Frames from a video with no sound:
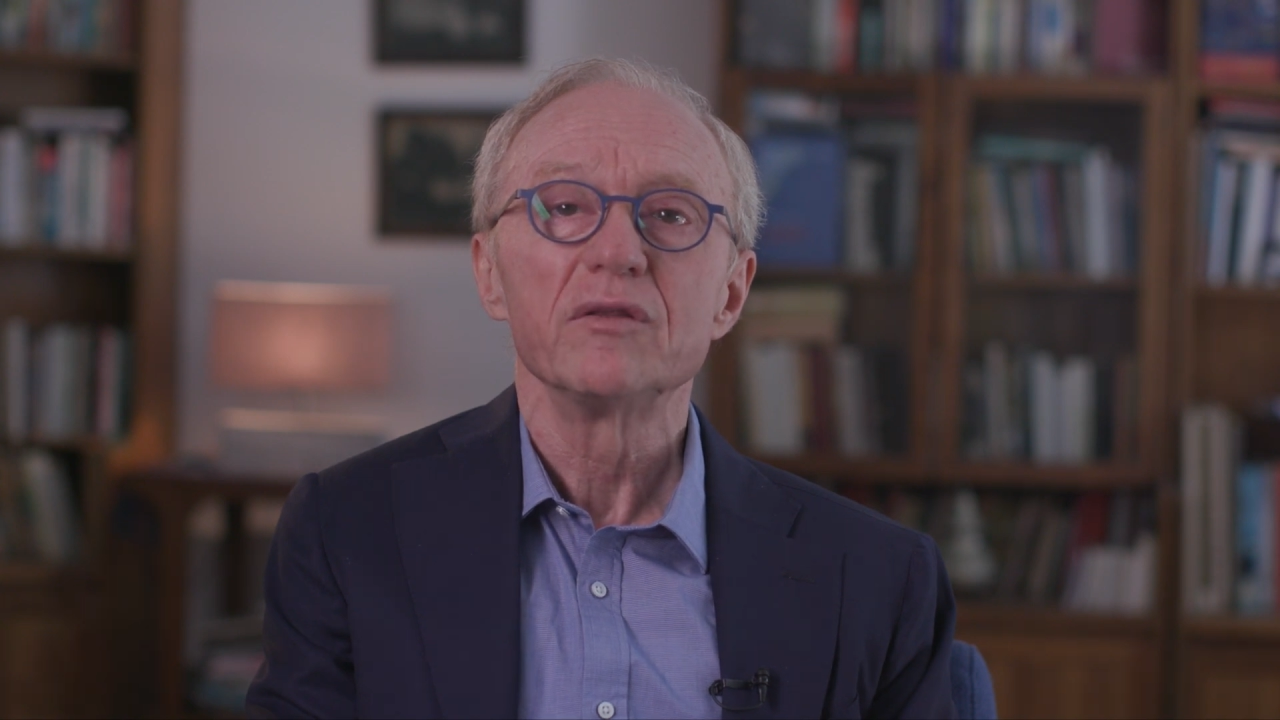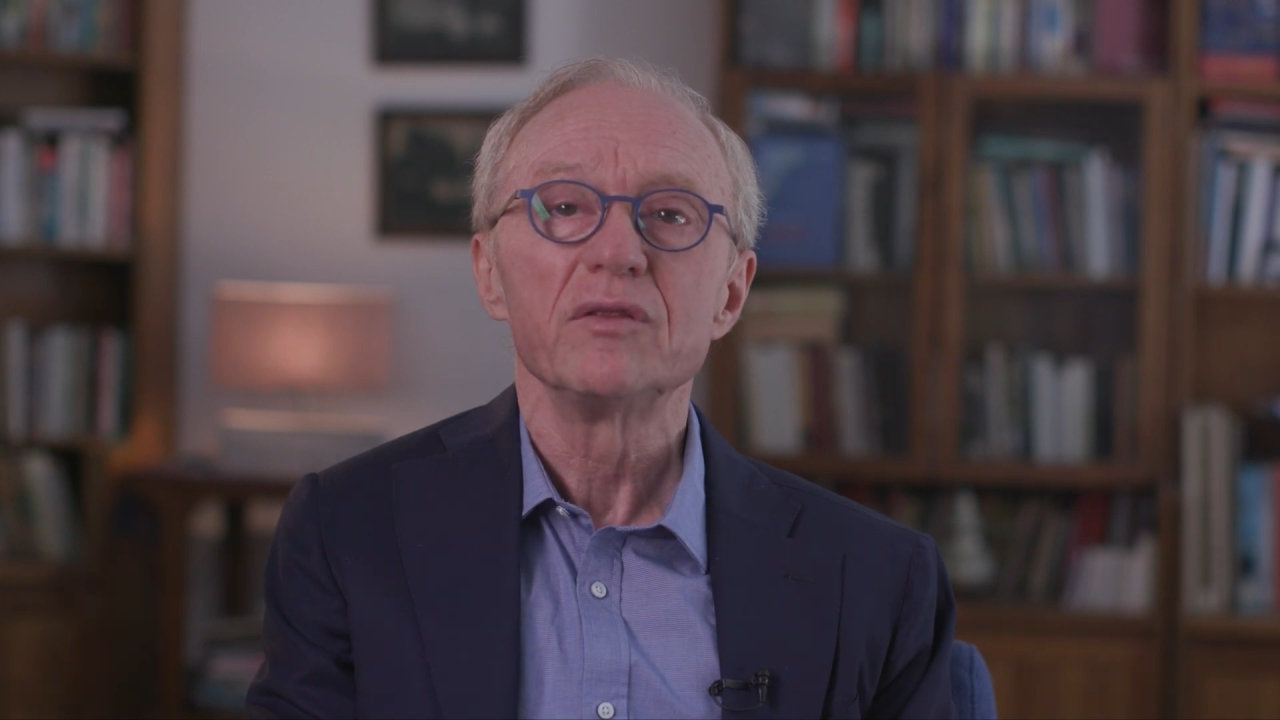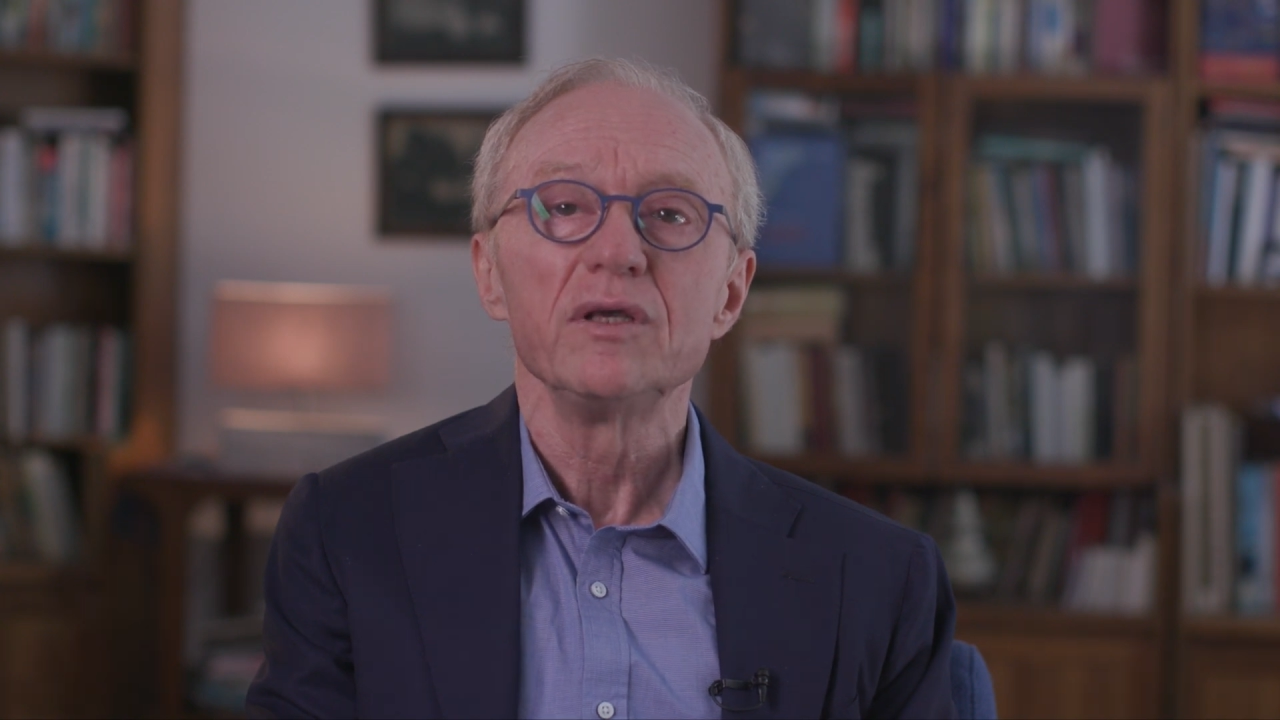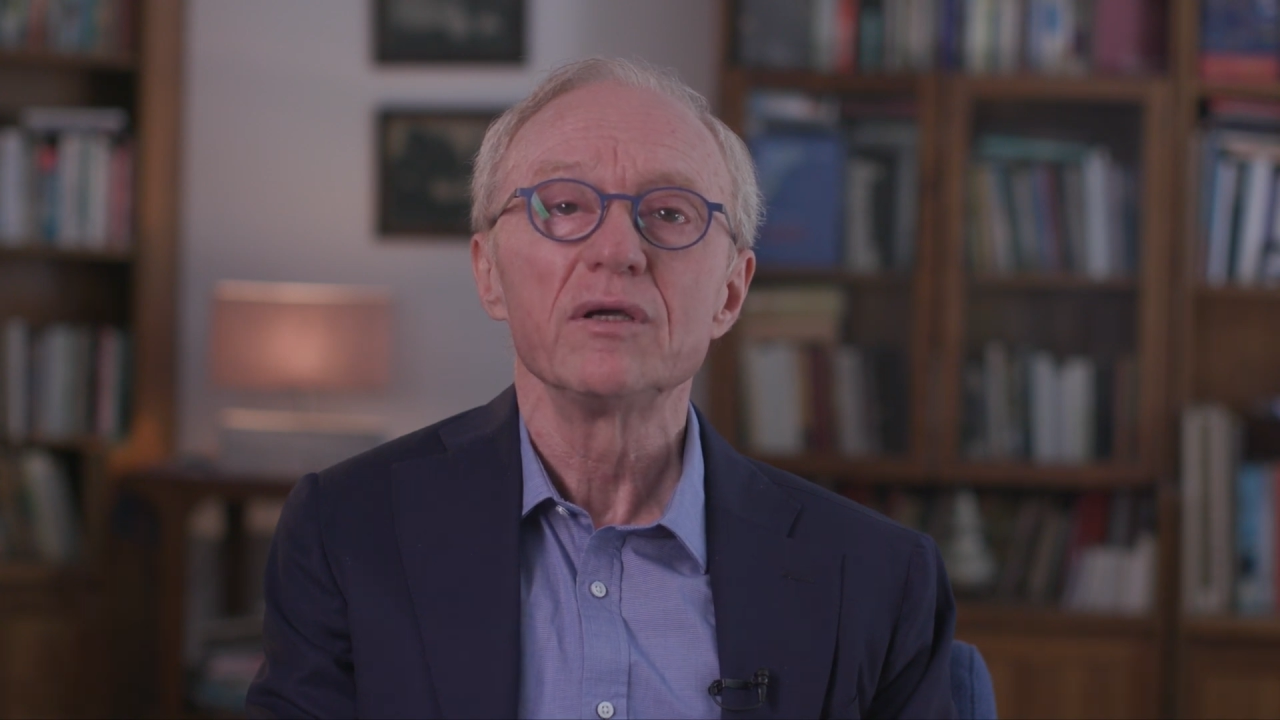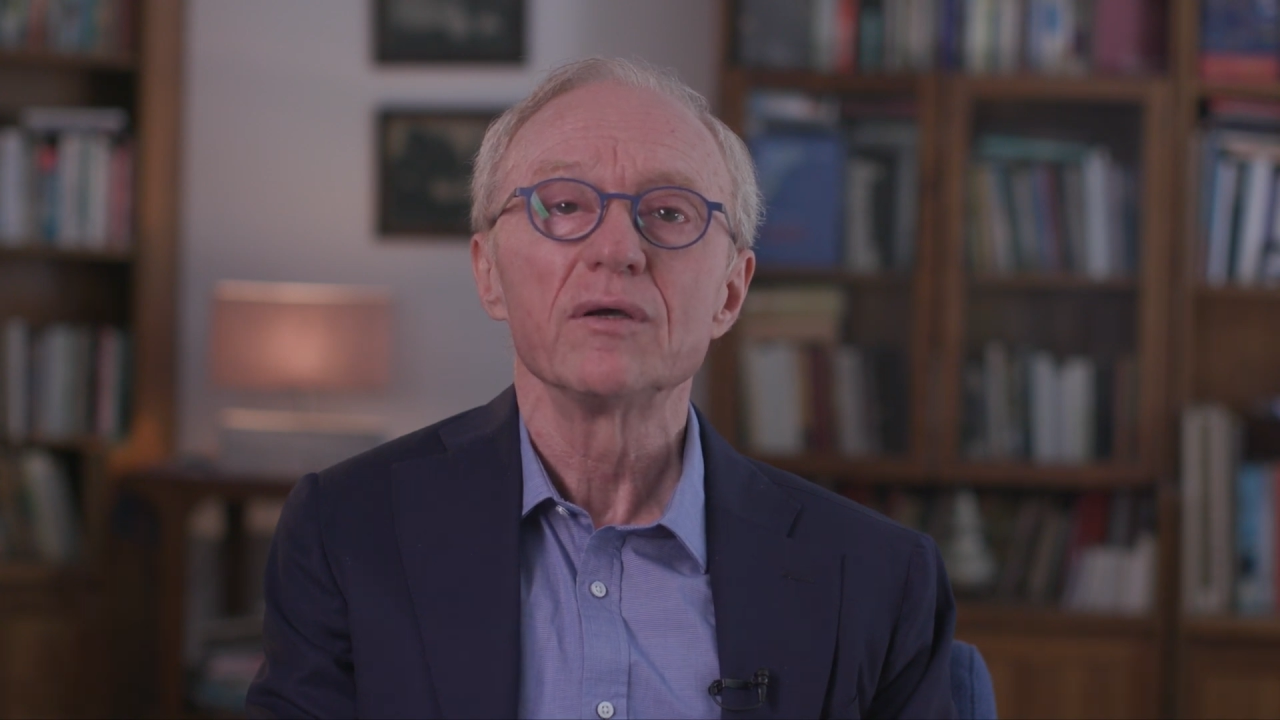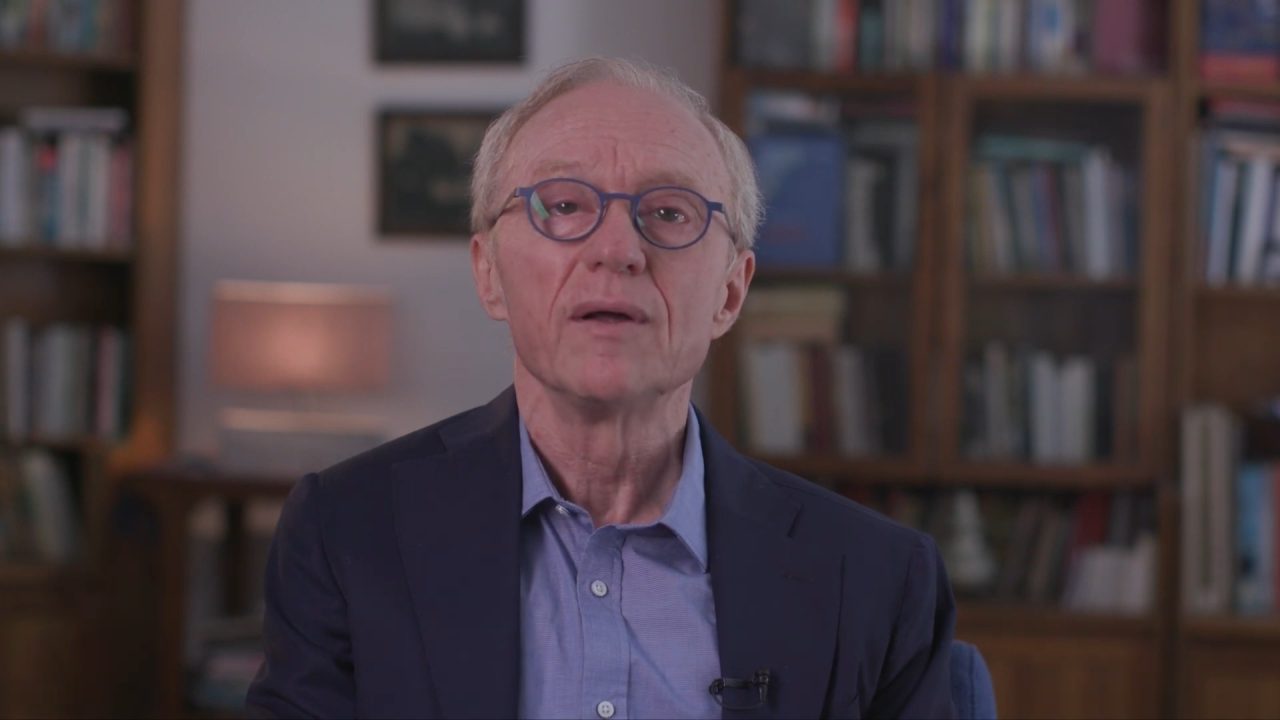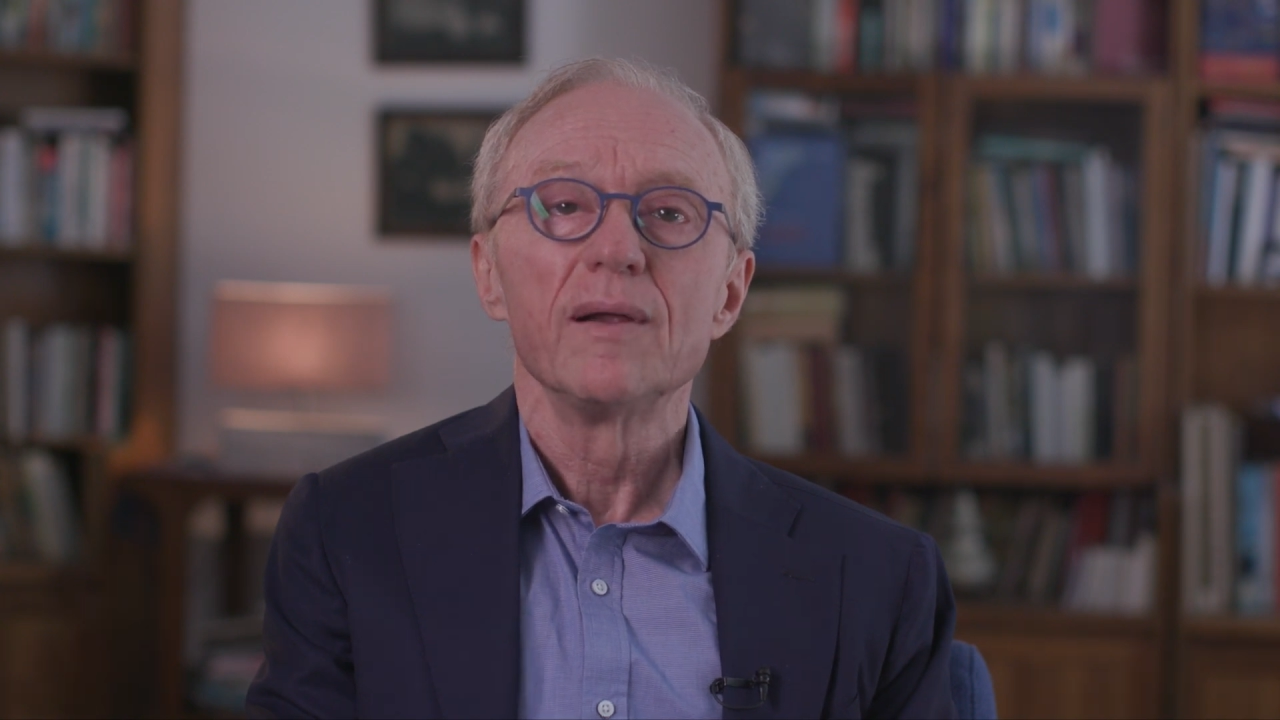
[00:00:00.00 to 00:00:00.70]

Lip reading: thing